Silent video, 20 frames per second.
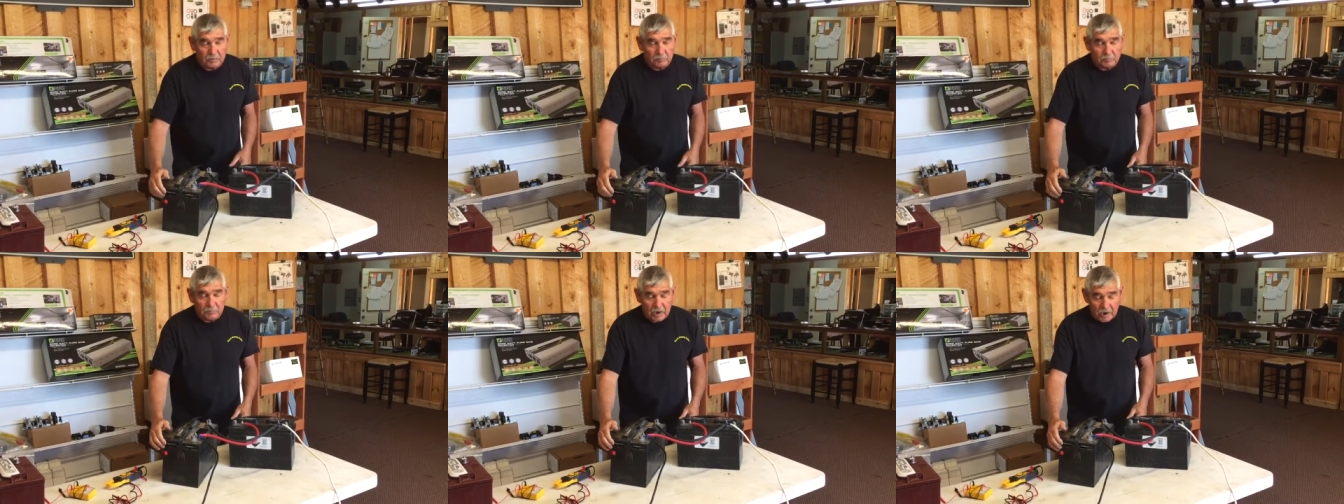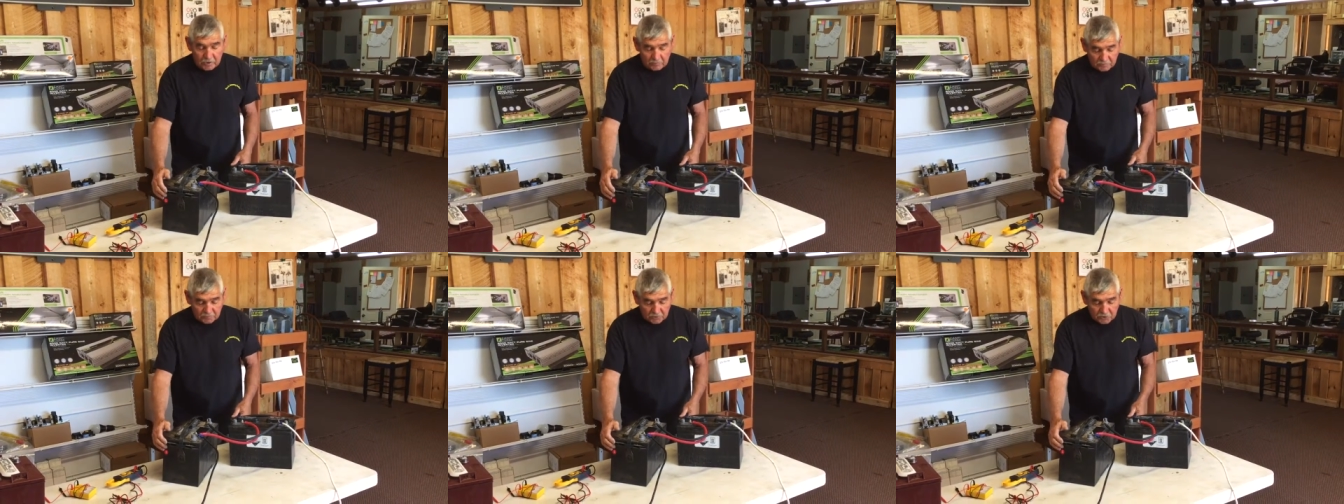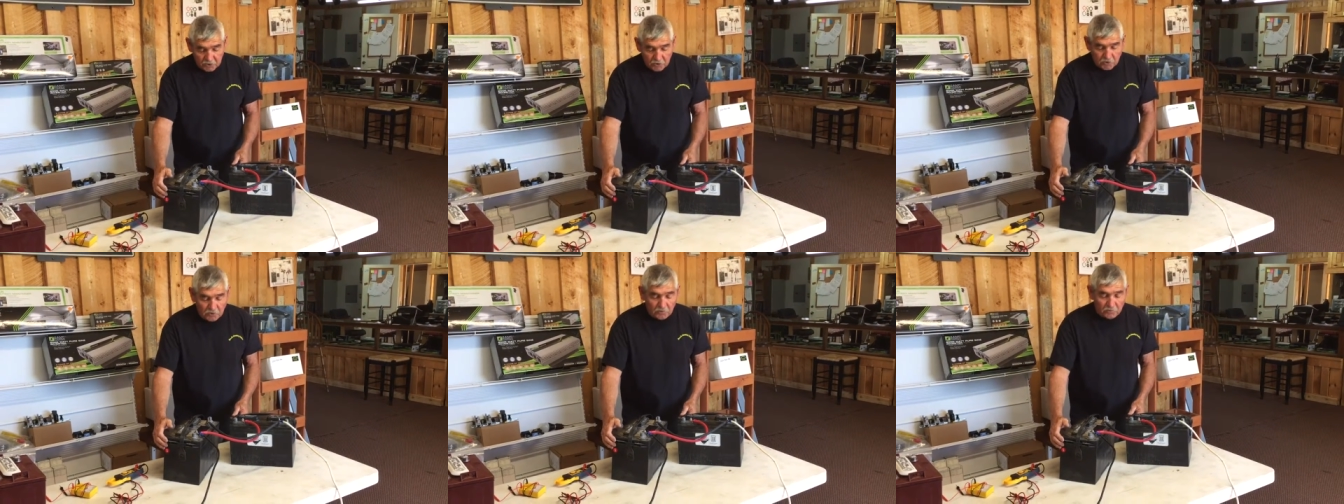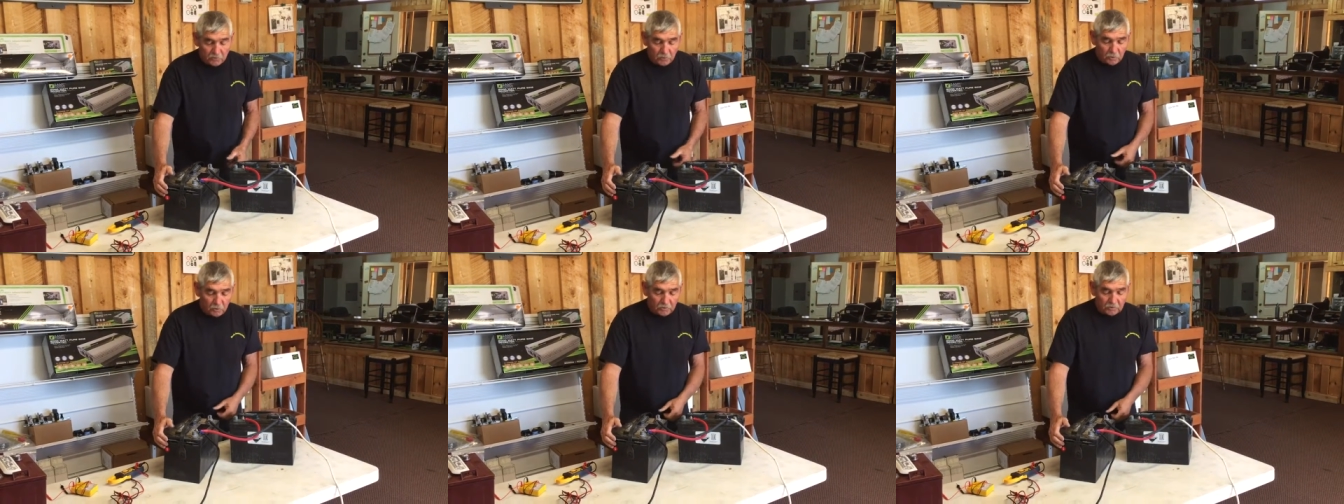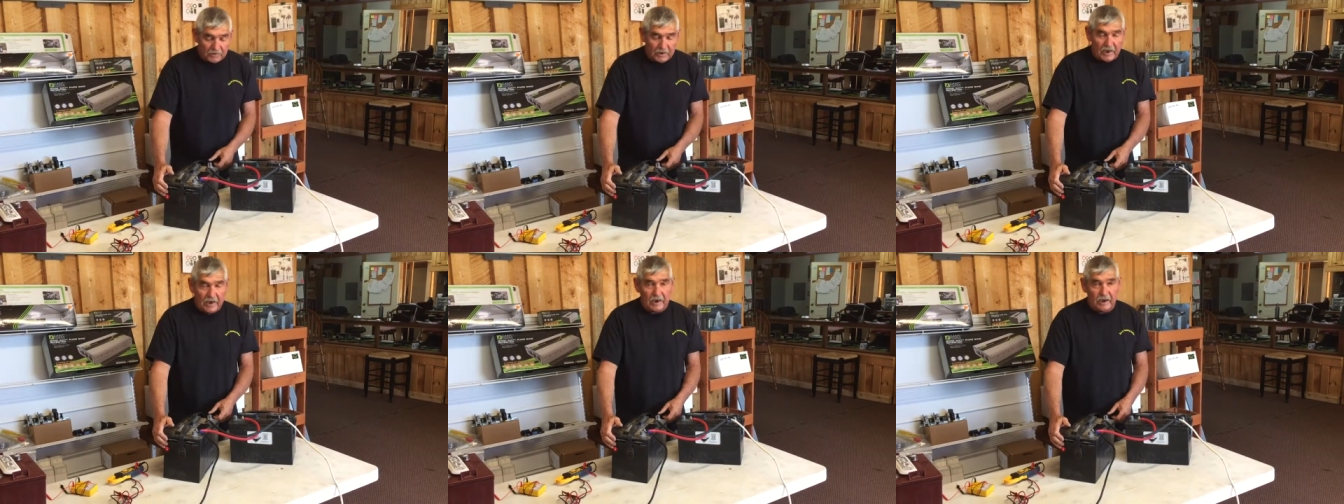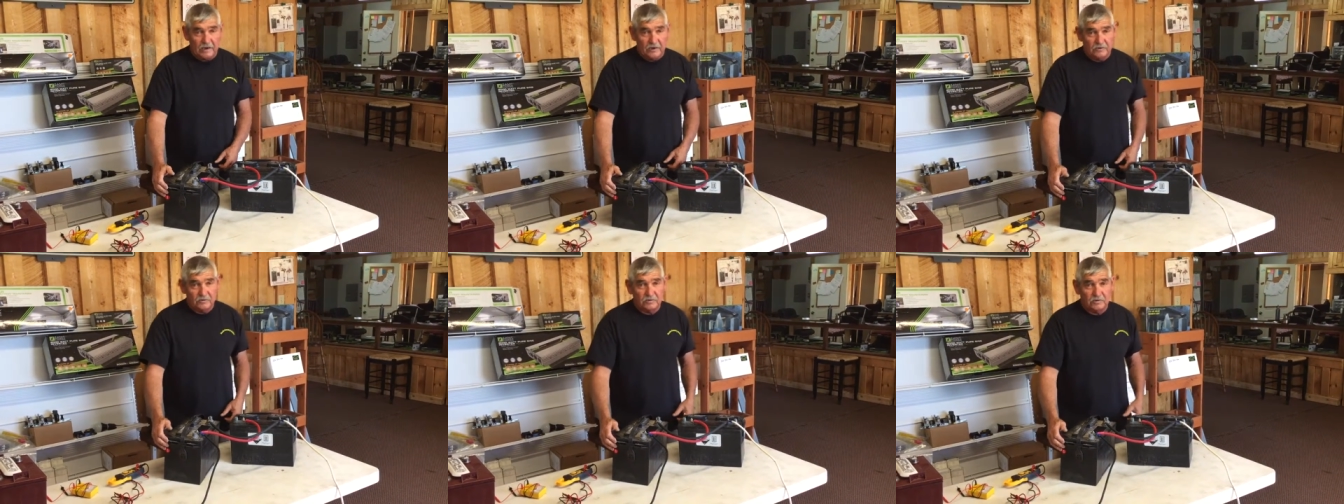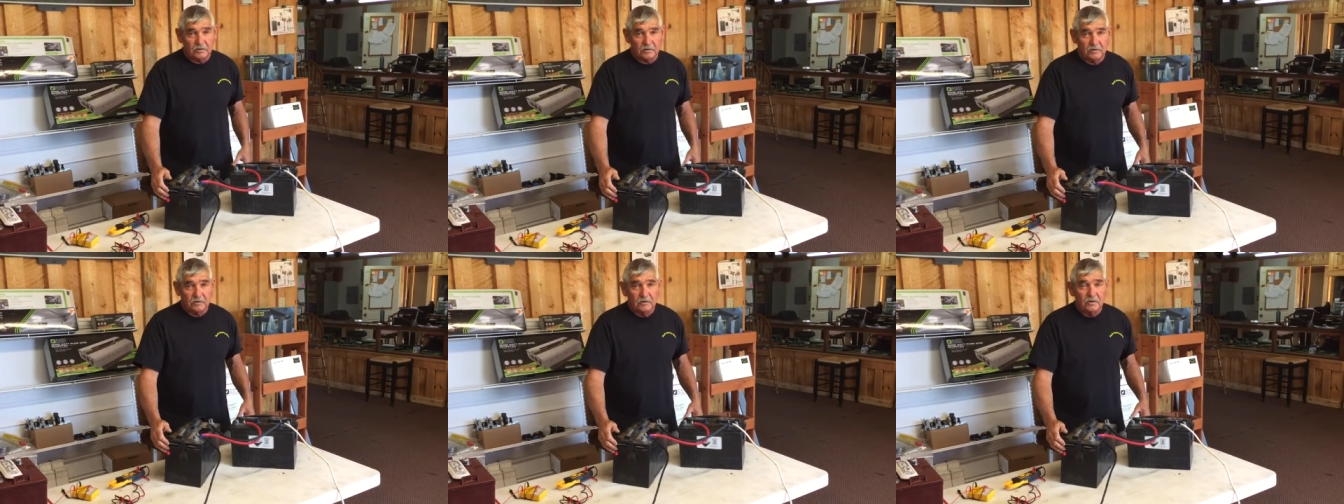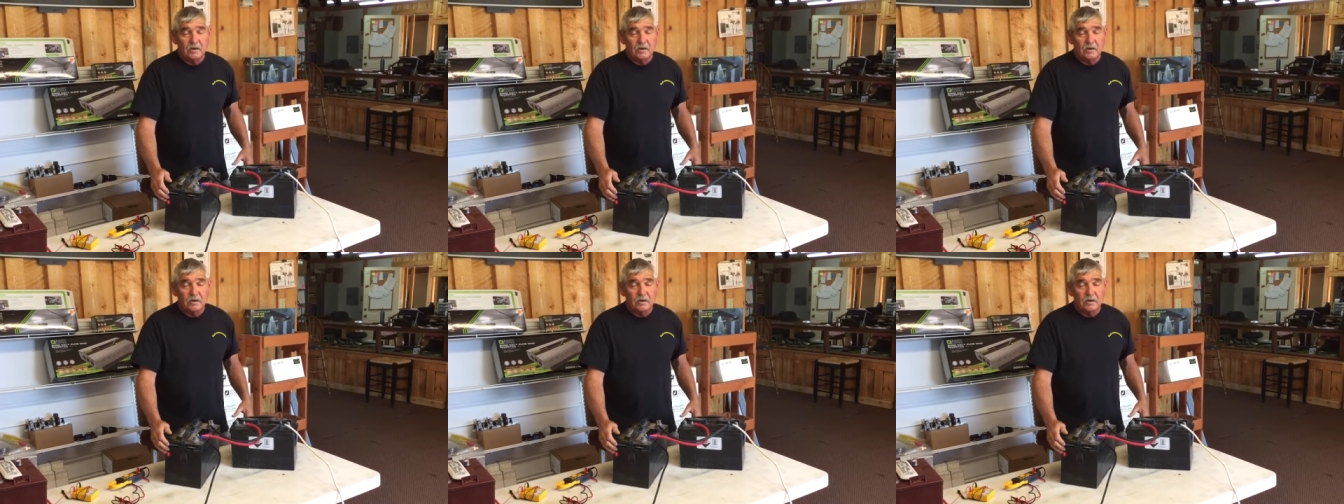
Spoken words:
sometimes two full days,